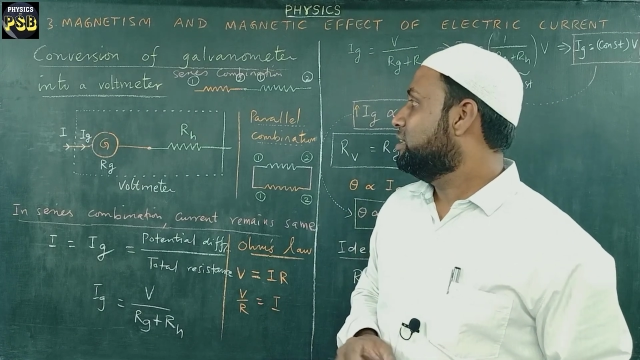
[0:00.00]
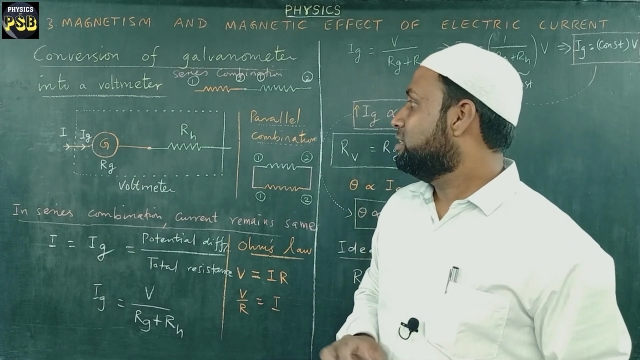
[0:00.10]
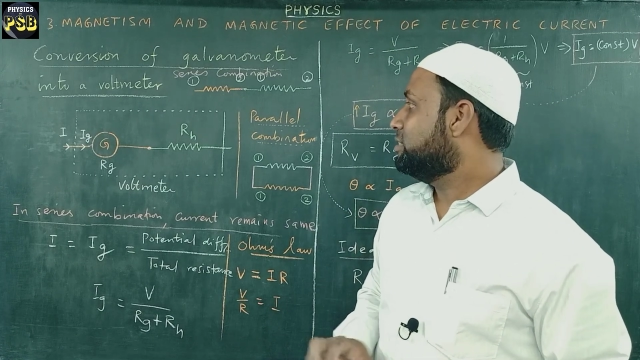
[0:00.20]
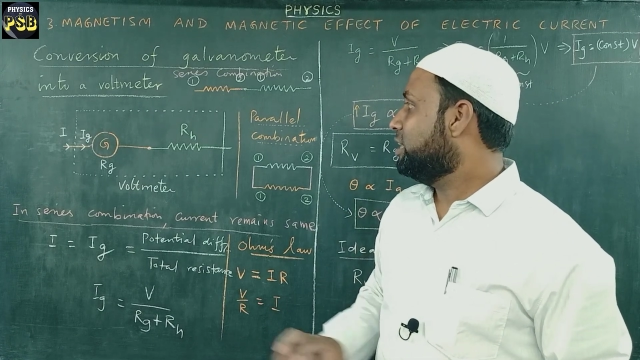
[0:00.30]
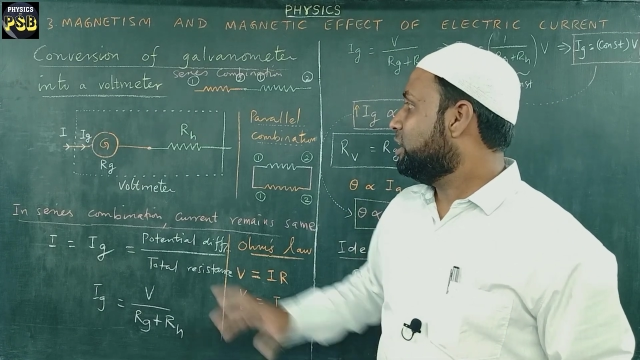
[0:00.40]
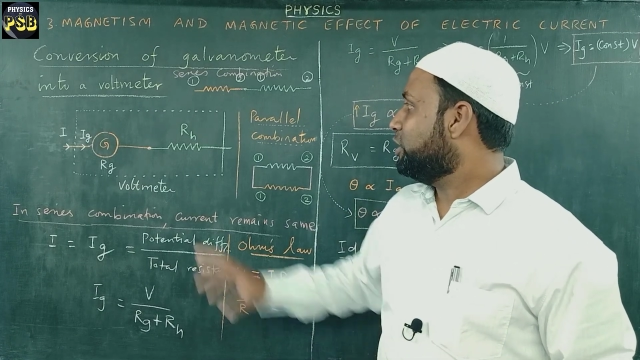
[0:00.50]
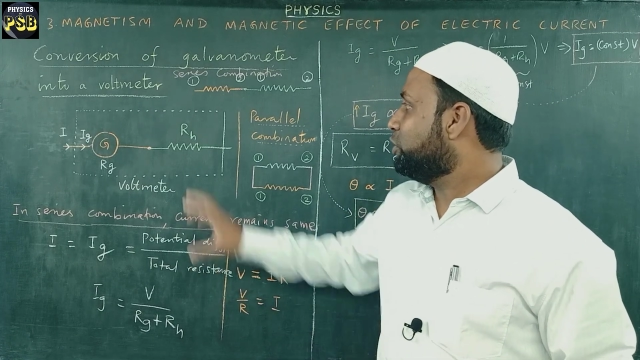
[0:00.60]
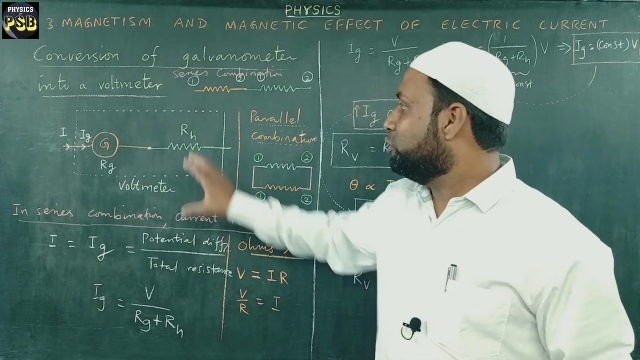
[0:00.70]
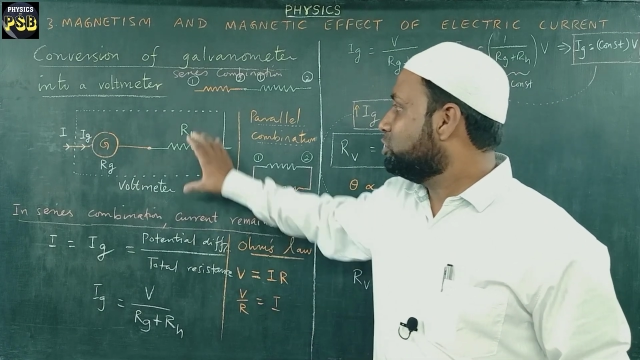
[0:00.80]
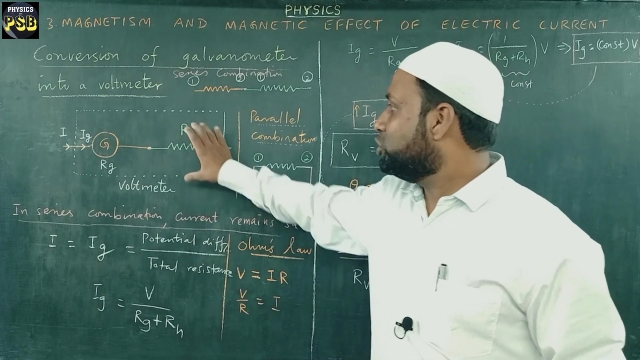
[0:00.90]
then you
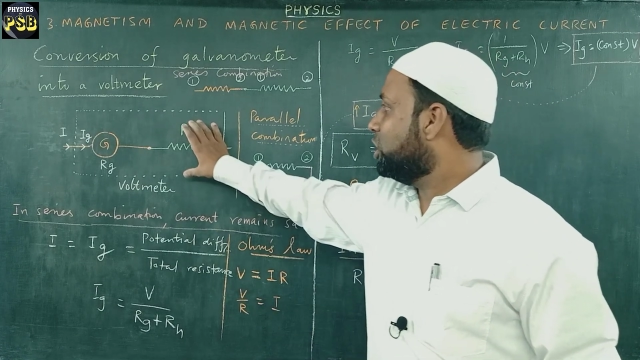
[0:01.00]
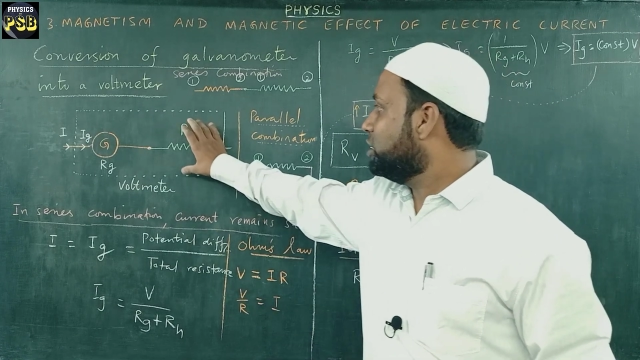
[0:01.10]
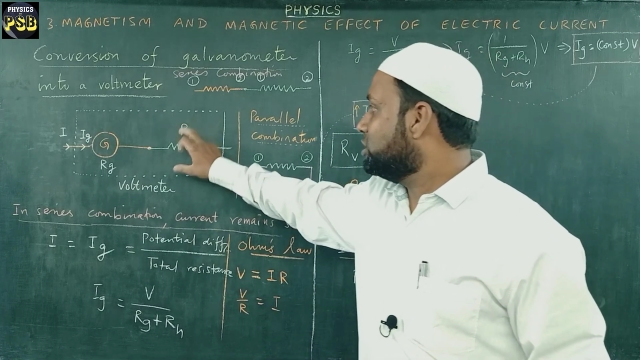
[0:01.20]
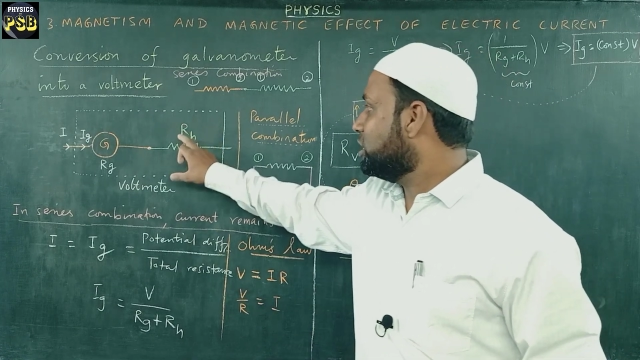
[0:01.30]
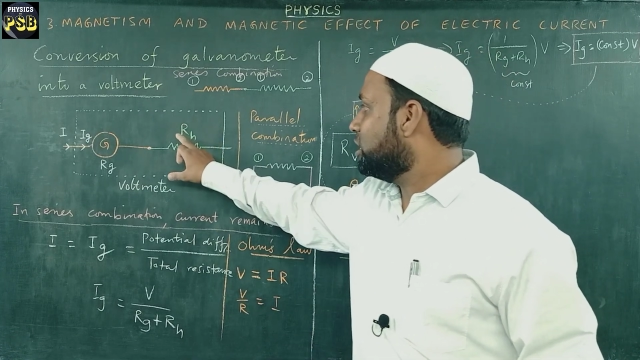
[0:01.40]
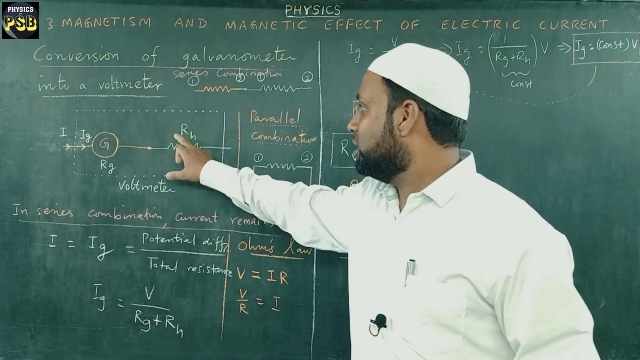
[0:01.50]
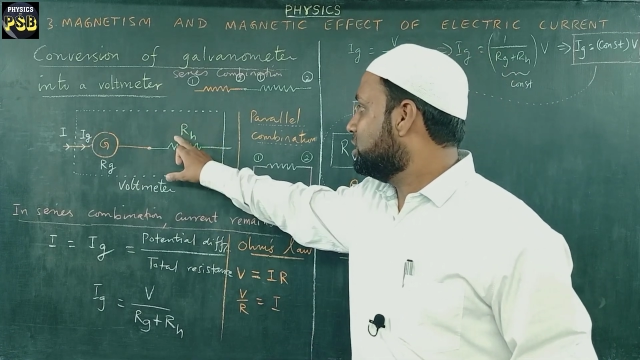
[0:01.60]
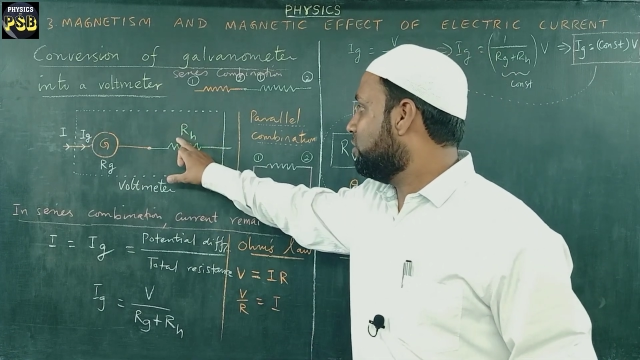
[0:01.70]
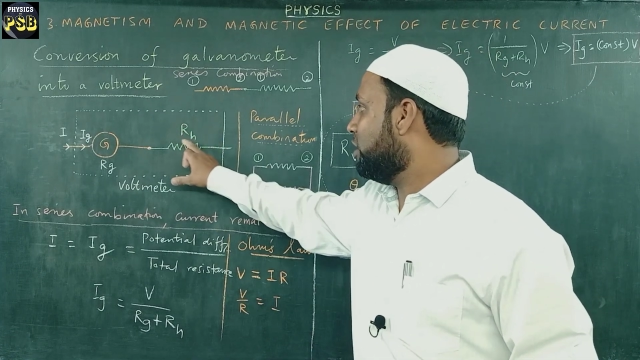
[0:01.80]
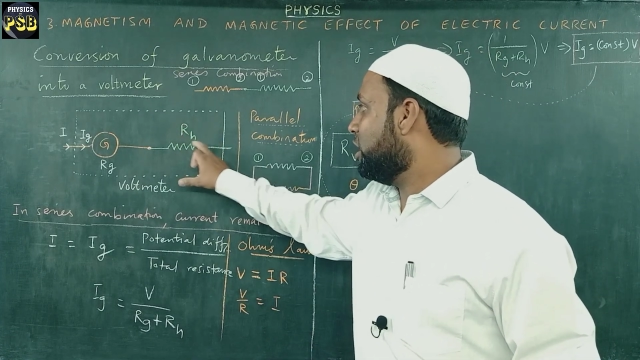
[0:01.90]
need to change
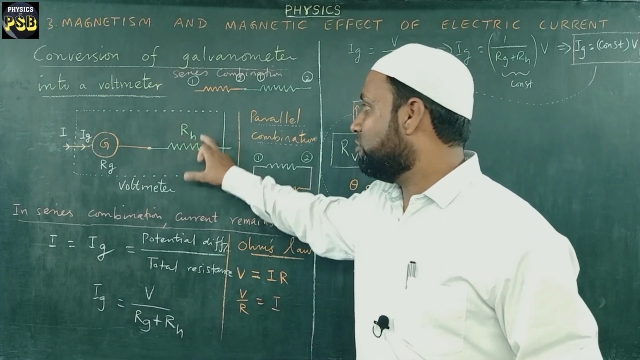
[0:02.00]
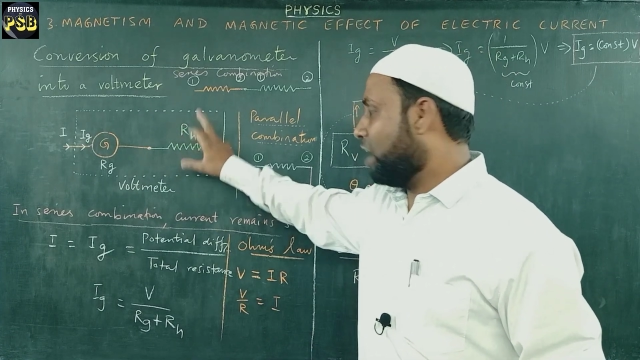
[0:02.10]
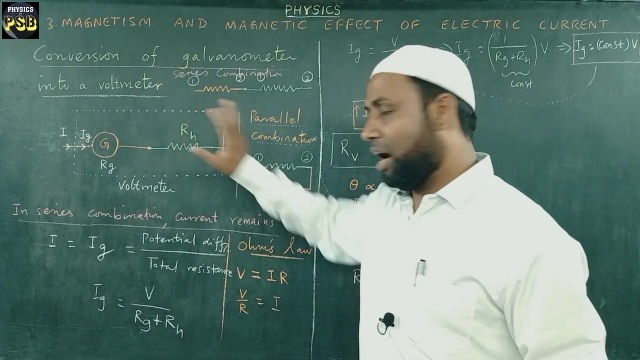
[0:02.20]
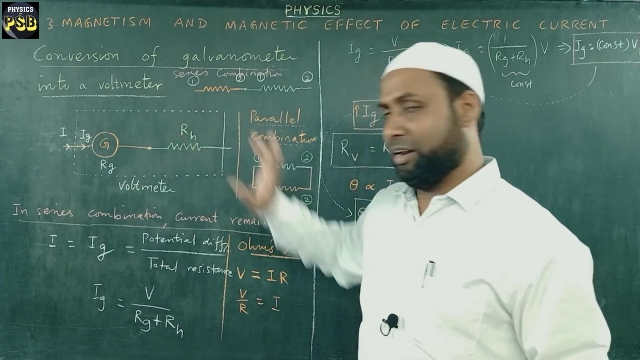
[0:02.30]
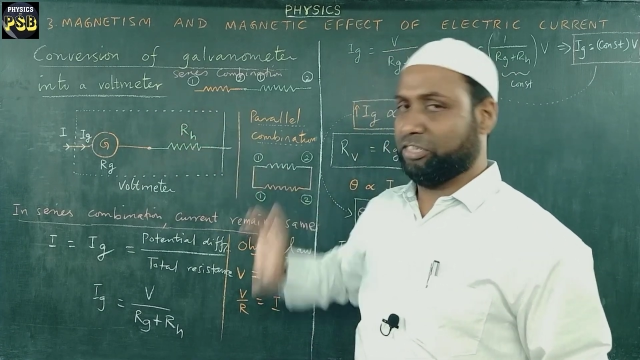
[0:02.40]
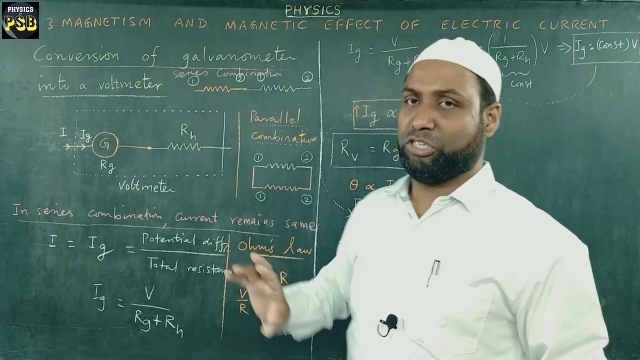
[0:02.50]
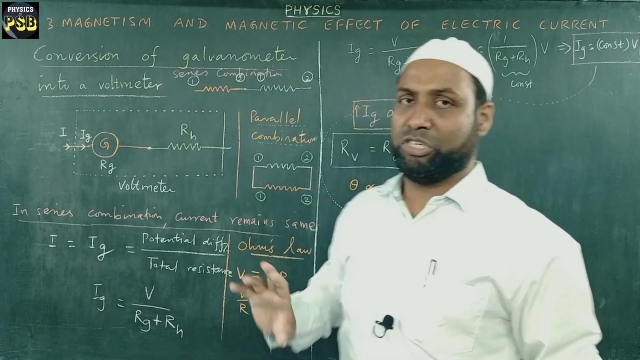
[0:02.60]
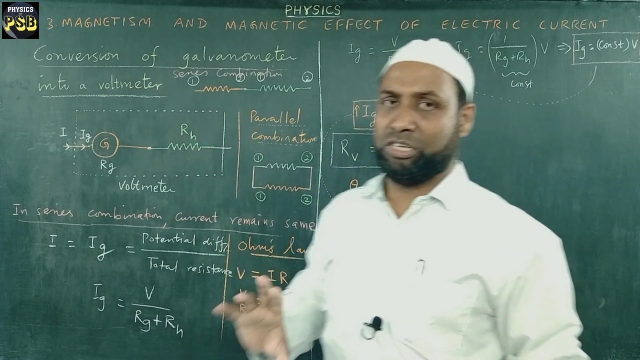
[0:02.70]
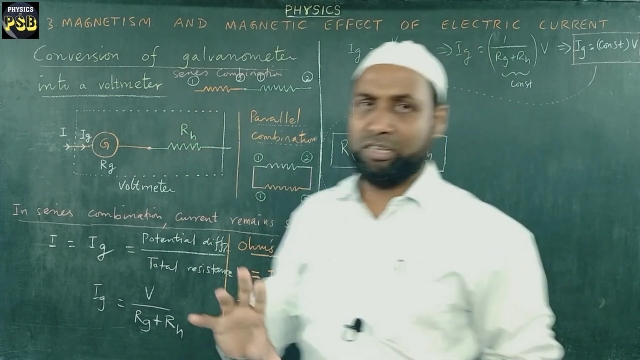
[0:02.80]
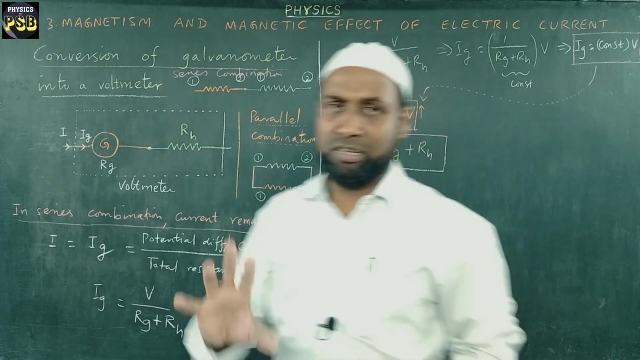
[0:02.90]
the value of RH.
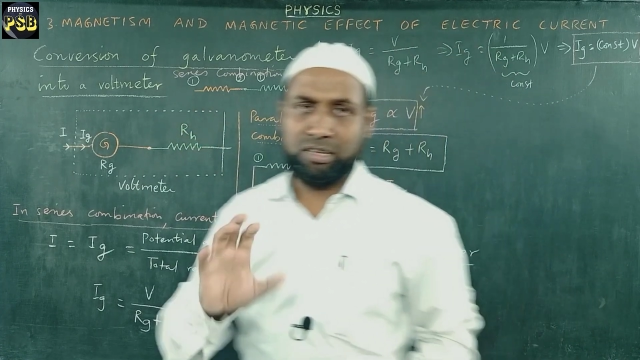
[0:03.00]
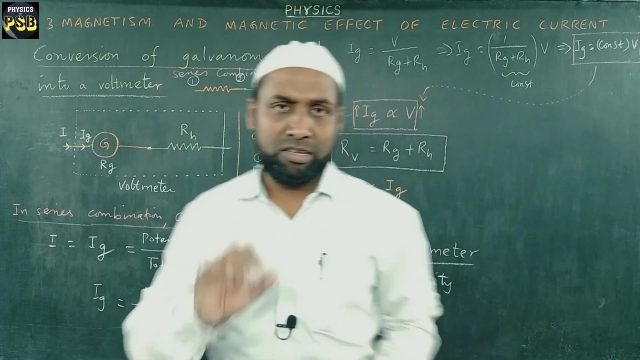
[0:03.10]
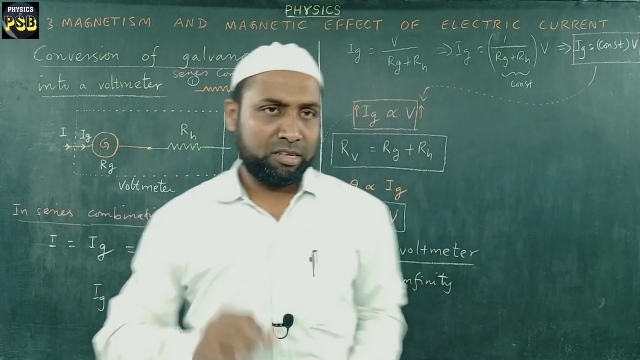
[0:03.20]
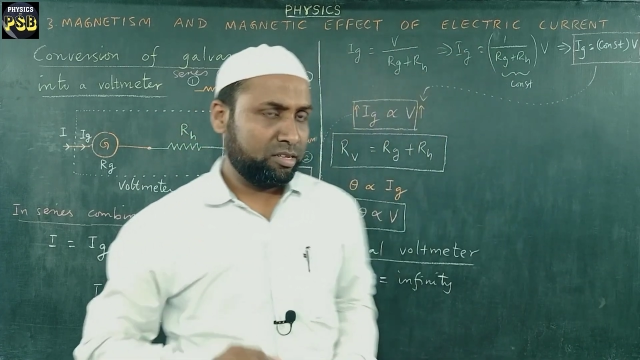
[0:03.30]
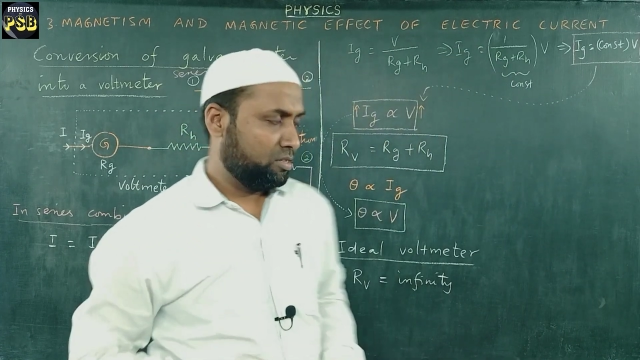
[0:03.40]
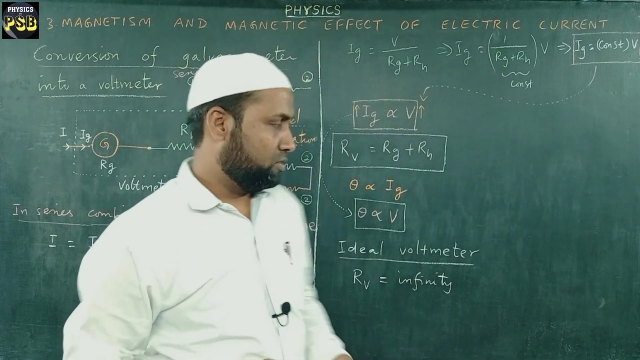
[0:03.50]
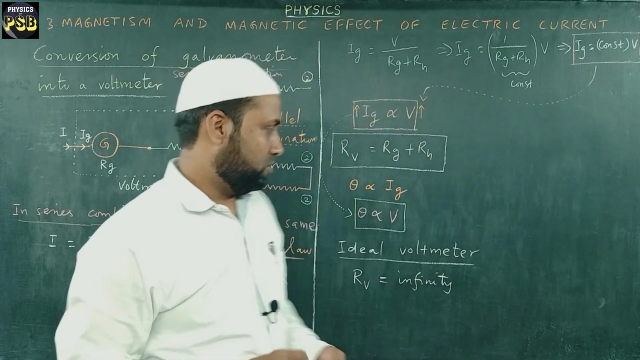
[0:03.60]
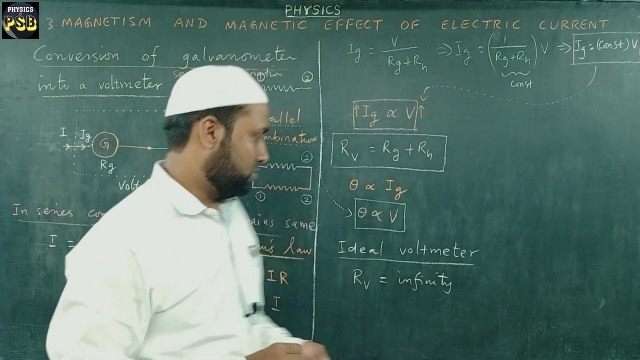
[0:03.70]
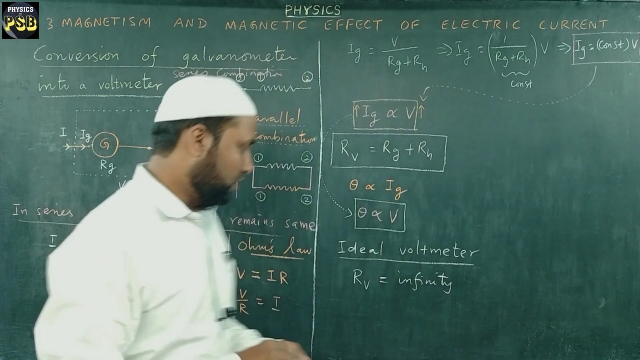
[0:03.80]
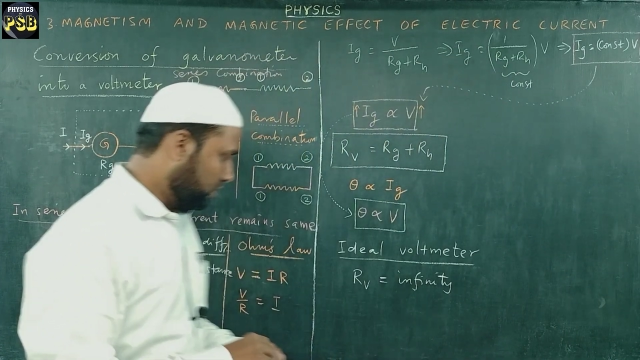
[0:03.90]

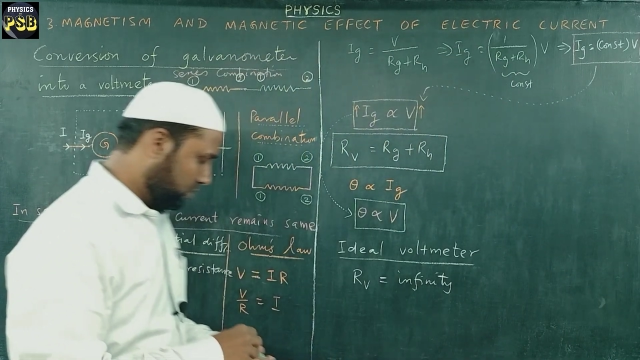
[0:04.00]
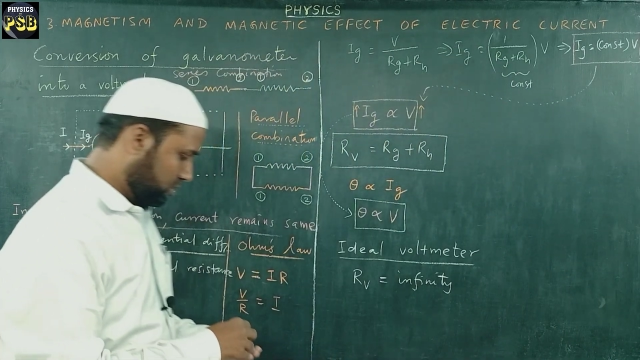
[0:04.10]
Okay.